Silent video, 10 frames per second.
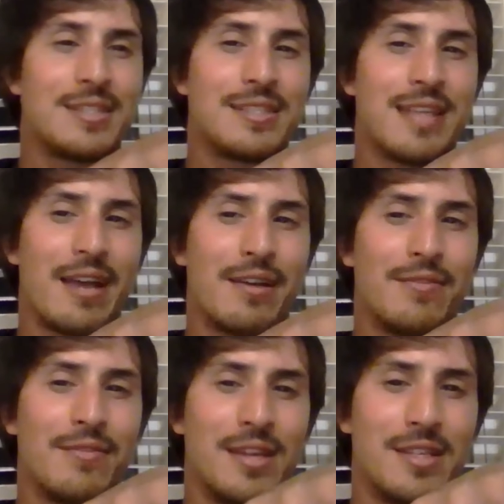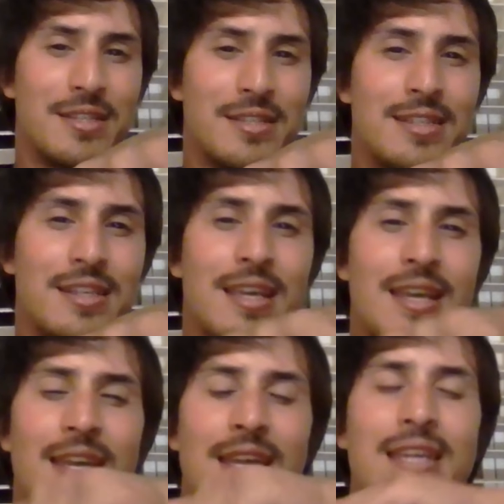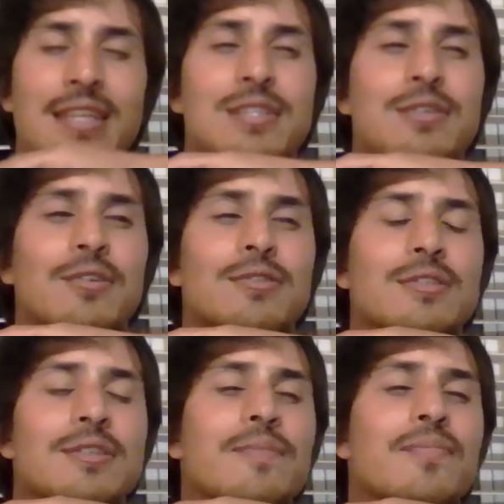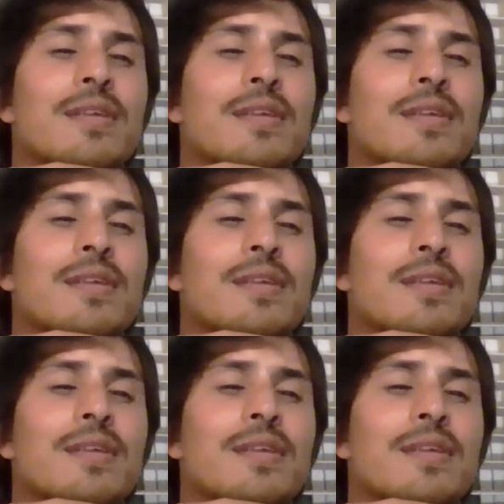sacrifice. He starts